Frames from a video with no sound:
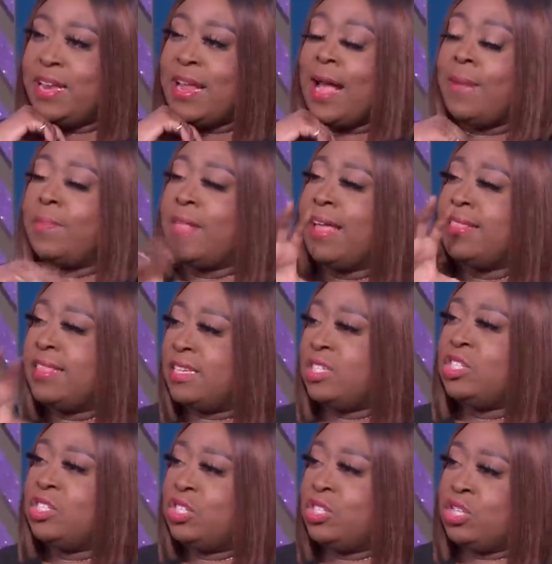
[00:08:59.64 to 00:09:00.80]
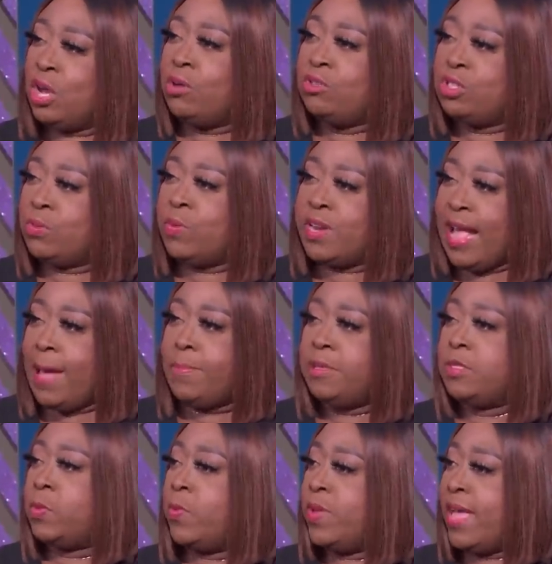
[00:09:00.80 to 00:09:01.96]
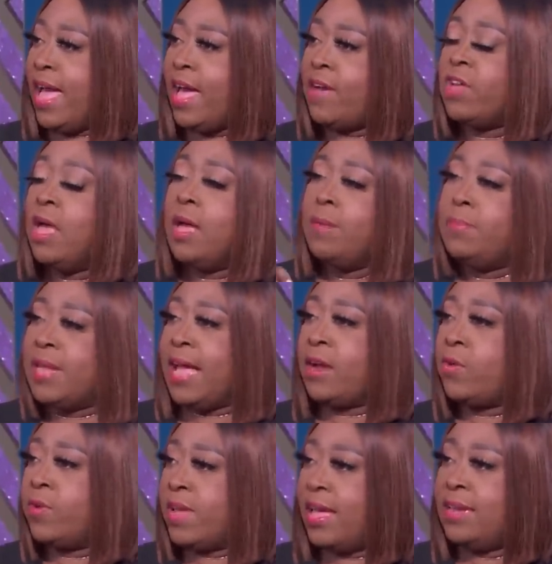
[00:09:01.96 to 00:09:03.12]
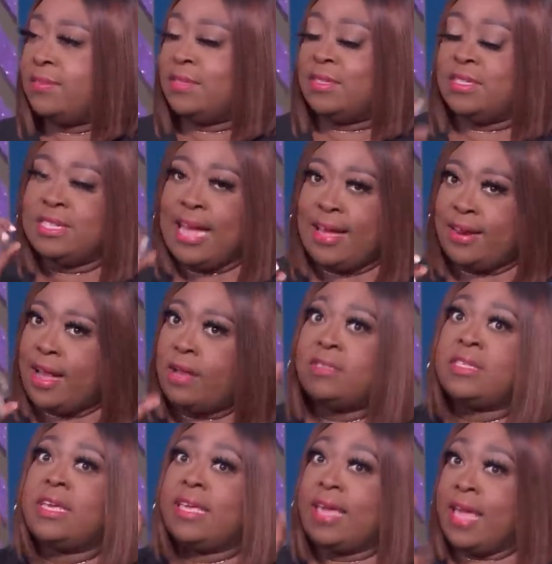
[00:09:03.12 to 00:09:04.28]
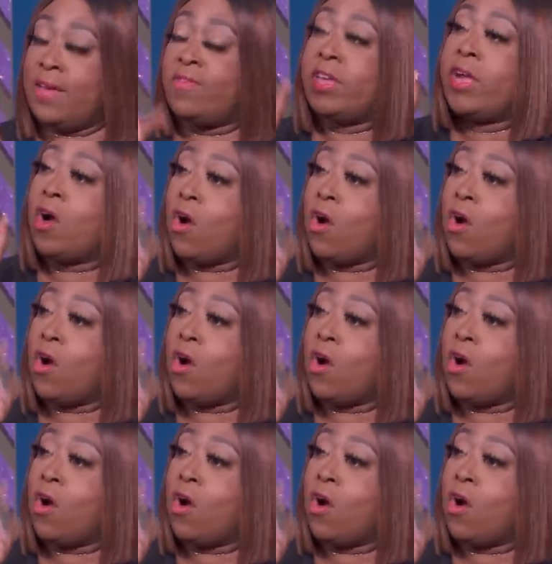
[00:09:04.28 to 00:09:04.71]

but I'm like, this just shows you what happens when we have black creatives. And shout out to Kevin